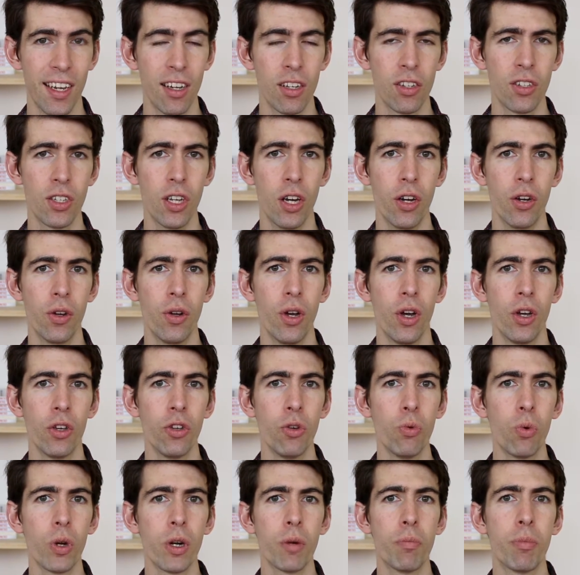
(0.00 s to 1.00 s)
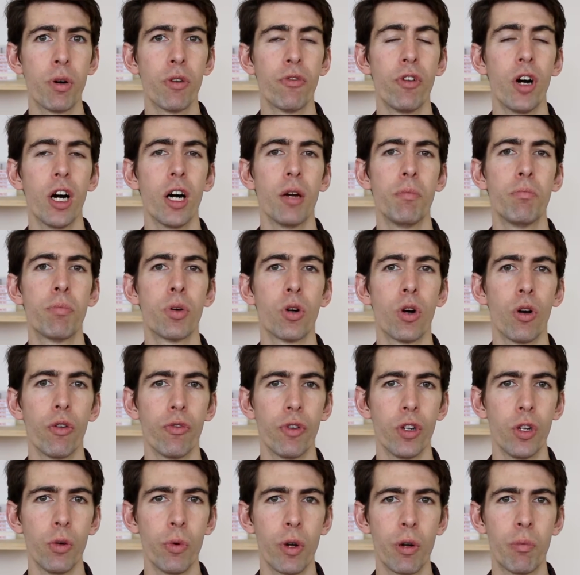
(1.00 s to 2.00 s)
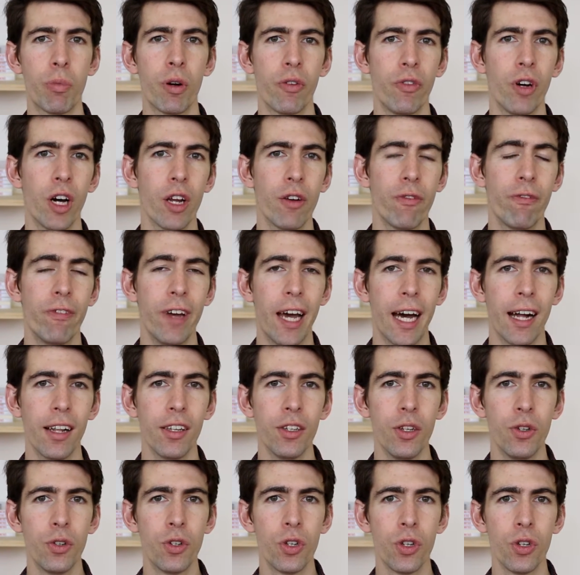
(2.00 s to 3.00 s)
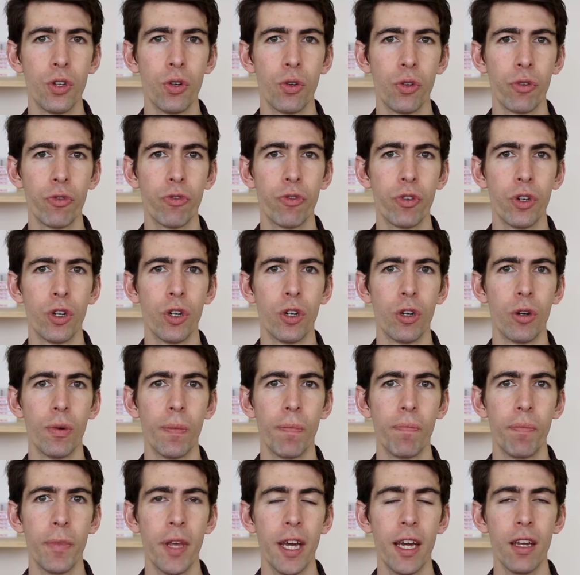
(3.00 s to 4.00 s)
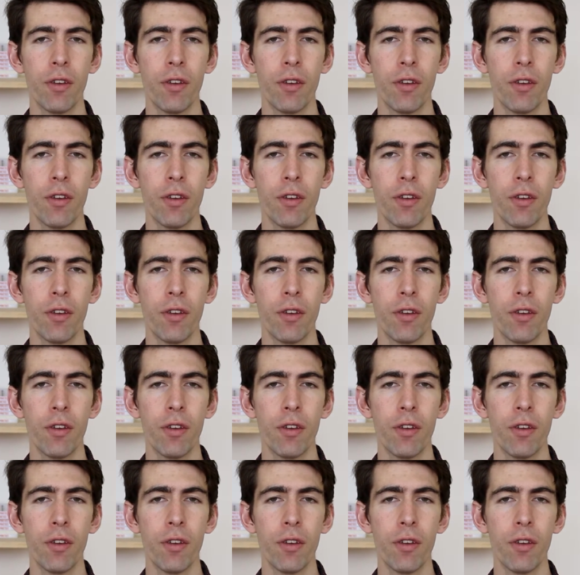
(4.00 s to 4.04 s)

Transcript: So you want to provide profit, you want to provide value to your firm.